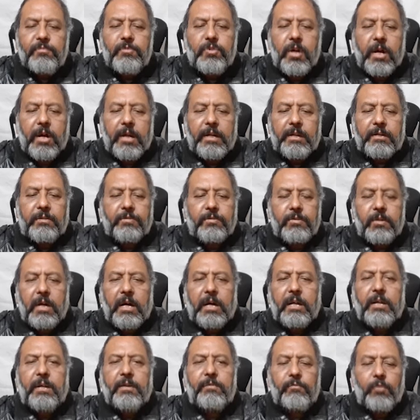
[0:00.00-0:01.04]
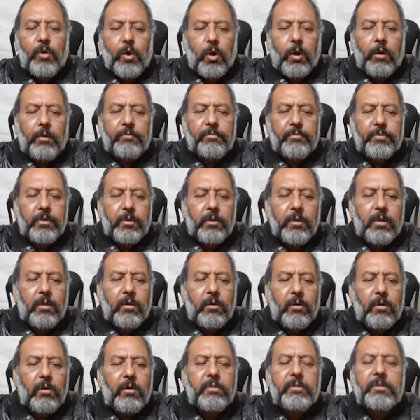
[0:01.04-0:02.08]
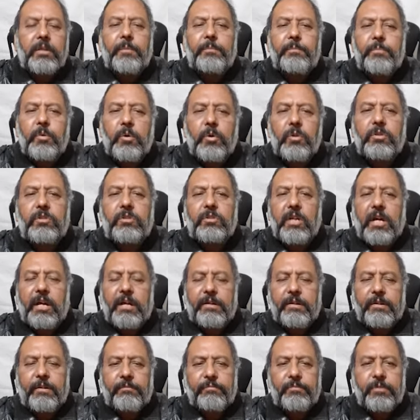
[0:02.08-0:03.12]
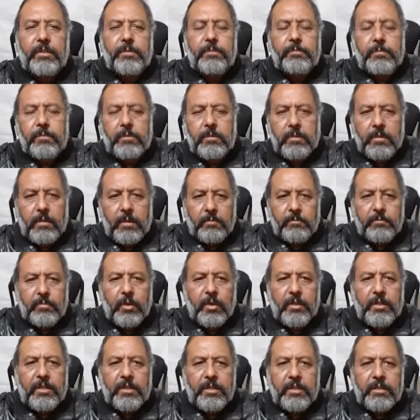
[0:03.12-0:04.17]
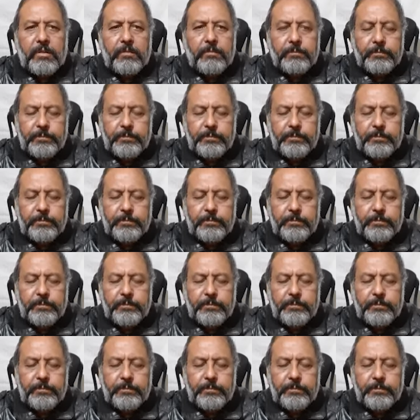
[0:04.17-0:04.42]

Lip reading: joints are involved on the both sides of the body,